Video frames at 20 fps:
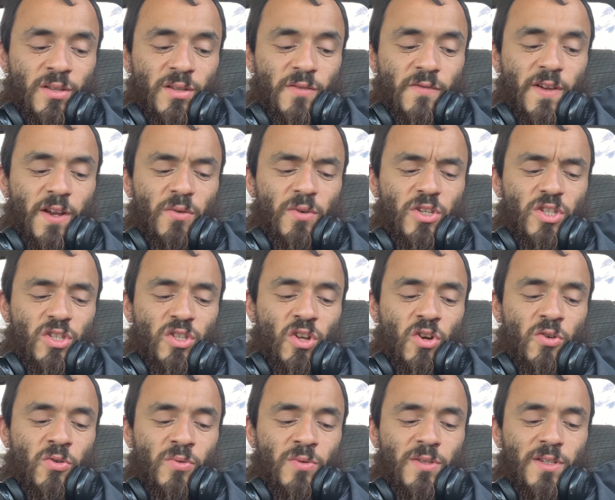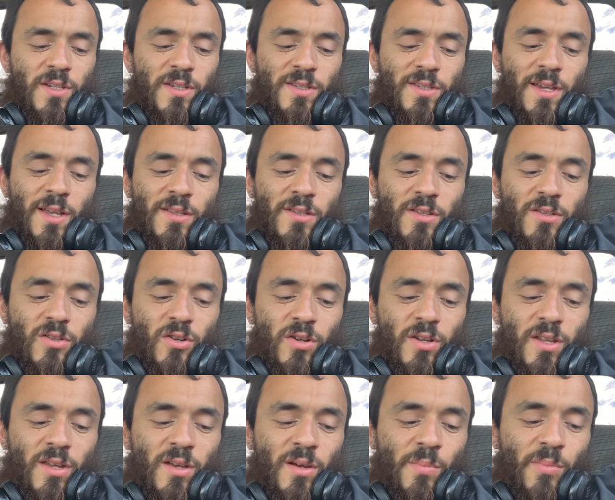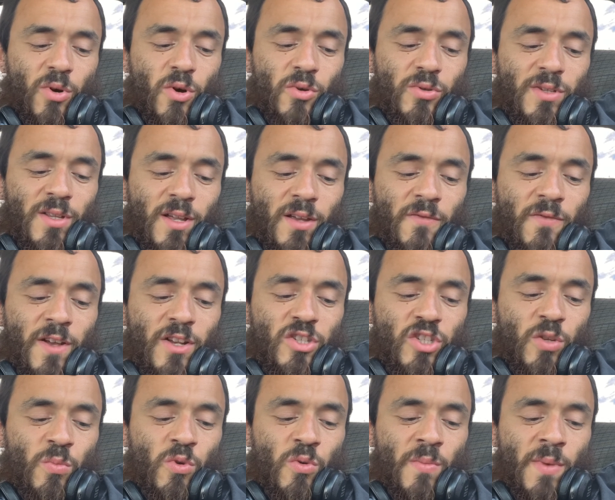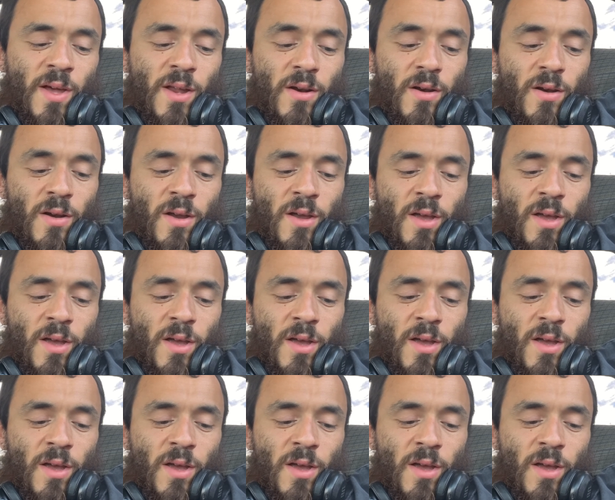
The very stones he senses are decomposing like vegetable matter.